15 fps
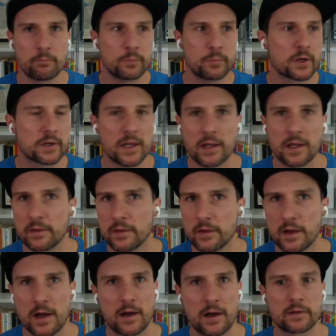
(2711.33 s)
booking the
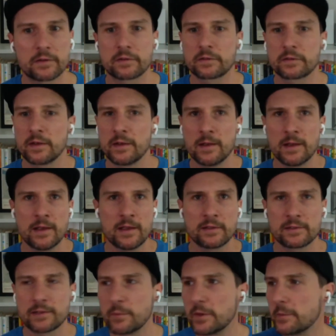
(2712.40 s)
huts.
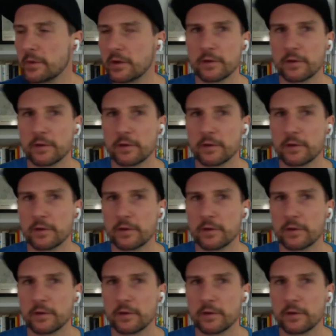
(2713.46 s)
Some of them are